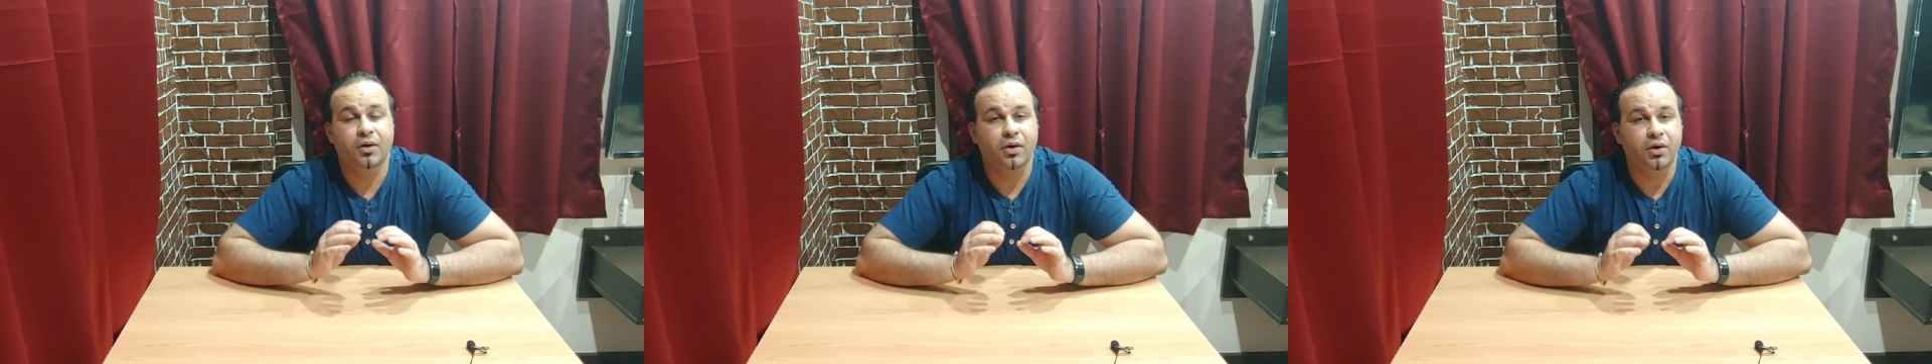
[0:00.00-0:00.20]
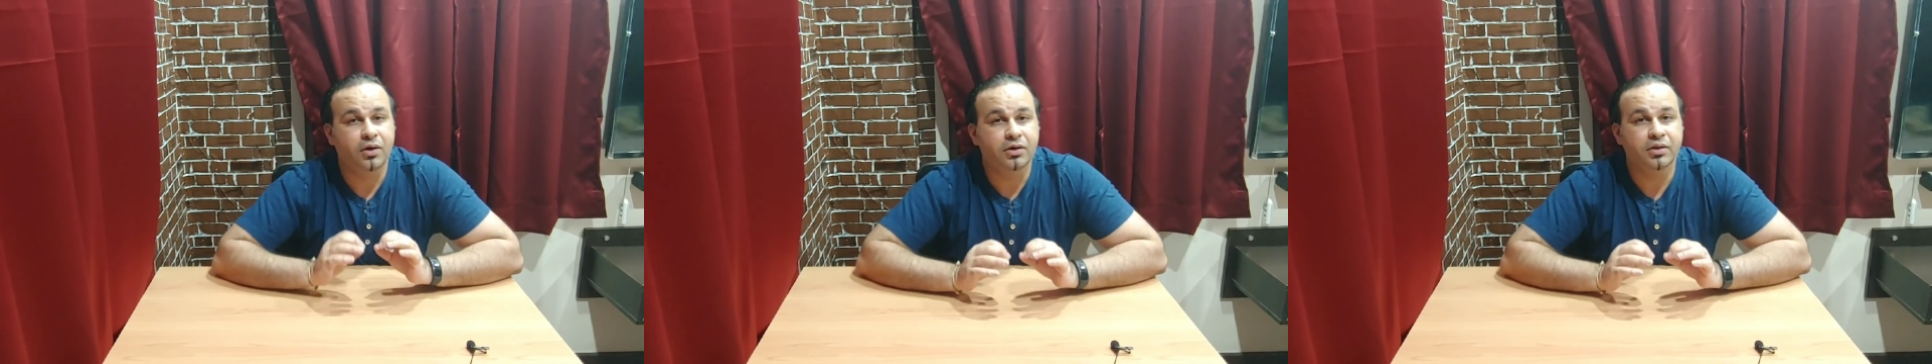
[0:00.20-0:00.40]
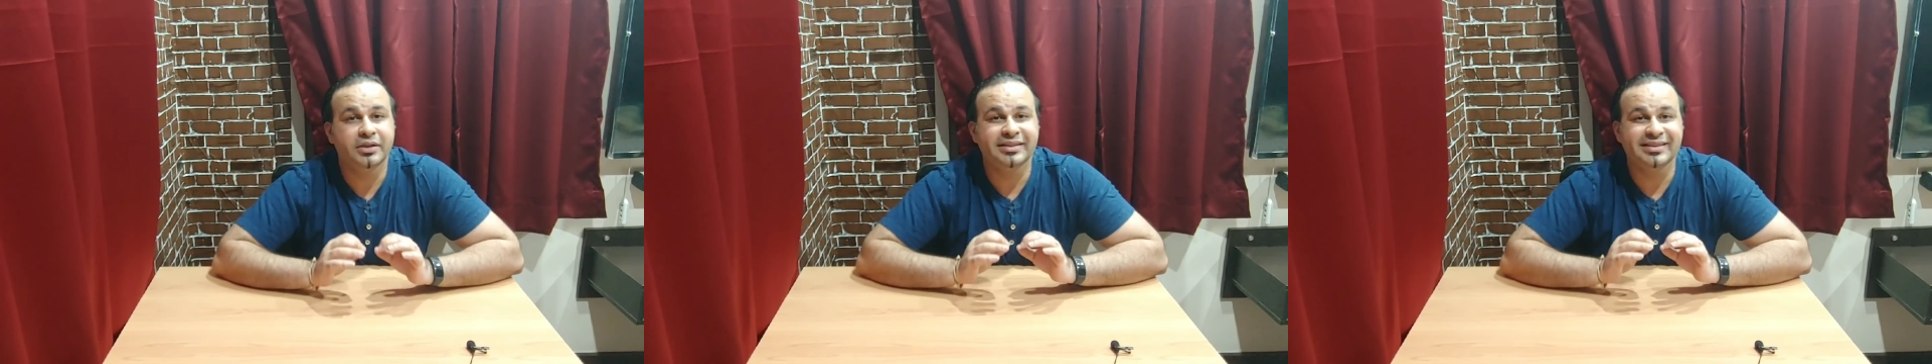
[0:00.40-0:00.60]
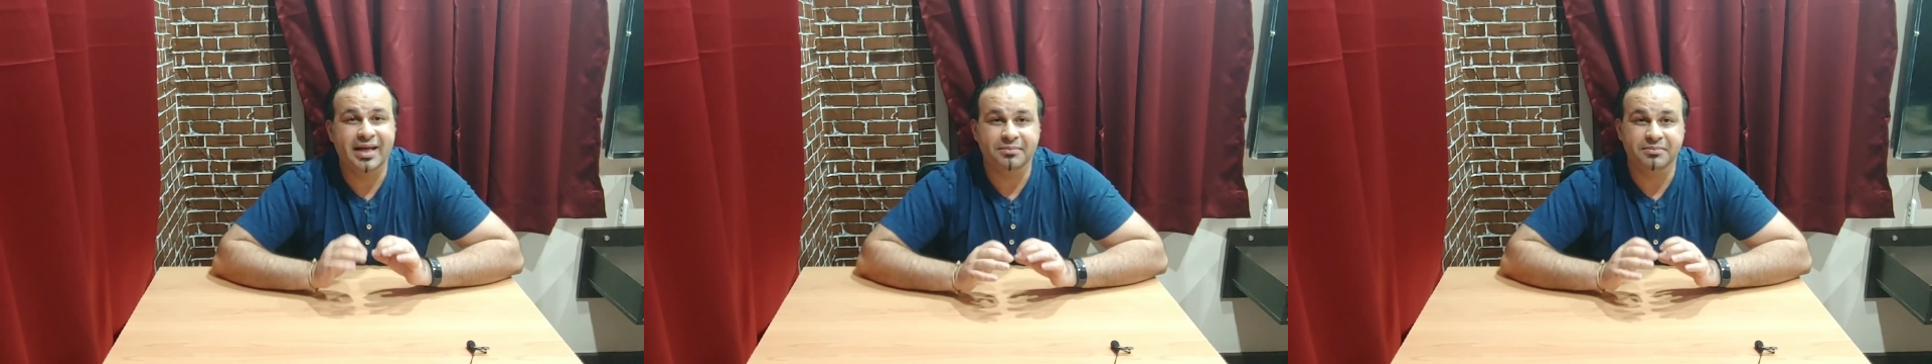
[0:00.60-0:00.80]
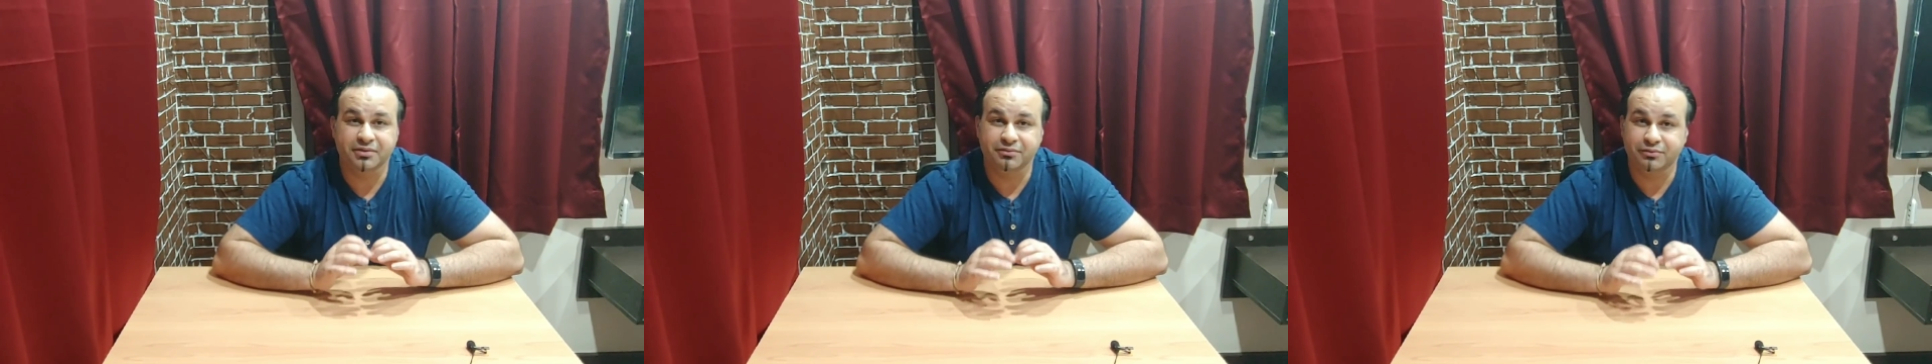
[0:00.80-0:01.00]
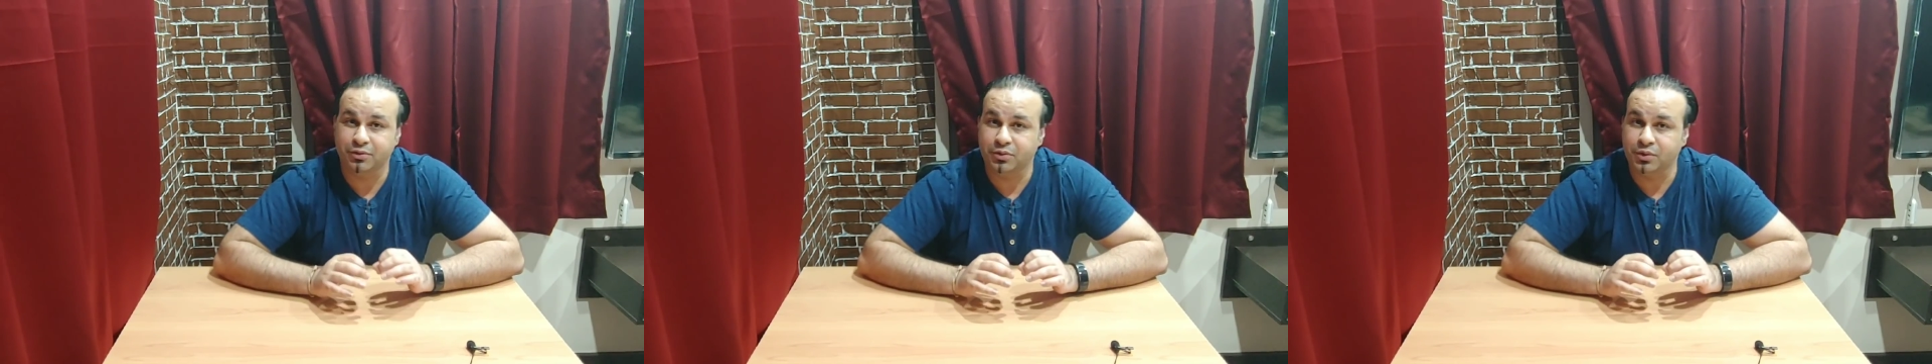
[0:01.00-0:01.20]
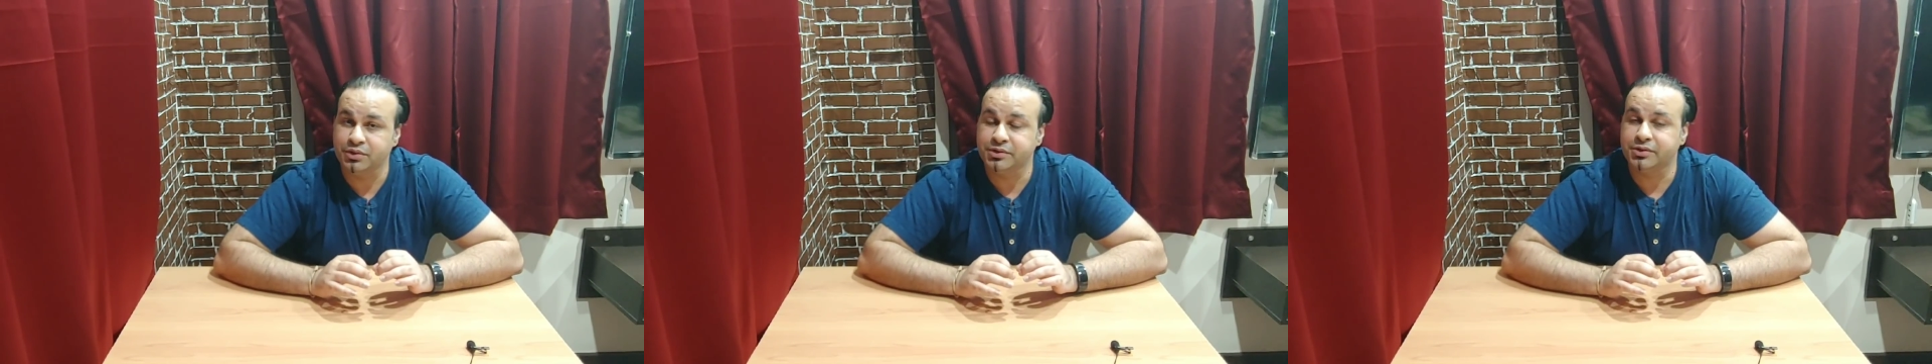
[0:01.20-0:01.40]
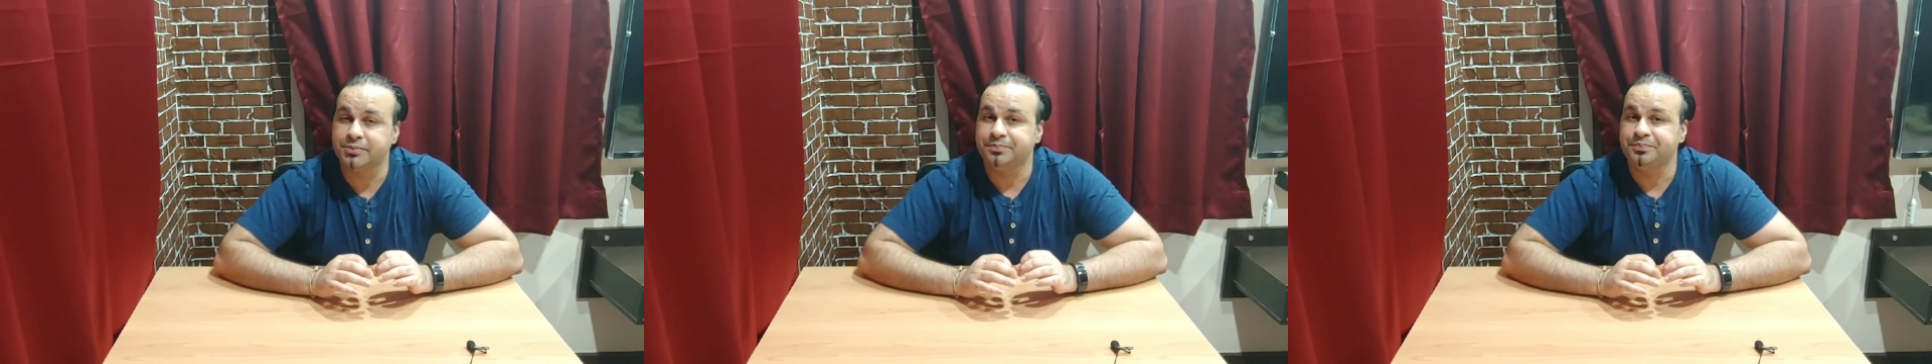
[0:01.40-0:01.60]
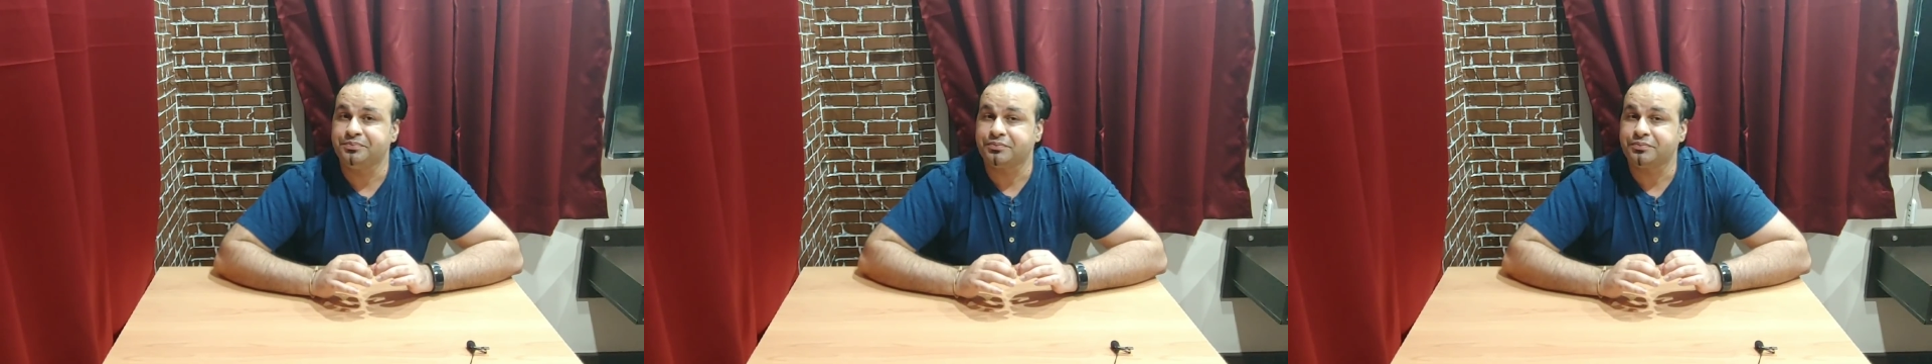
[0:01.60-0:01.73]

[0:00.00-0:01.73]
all the Samsung phones,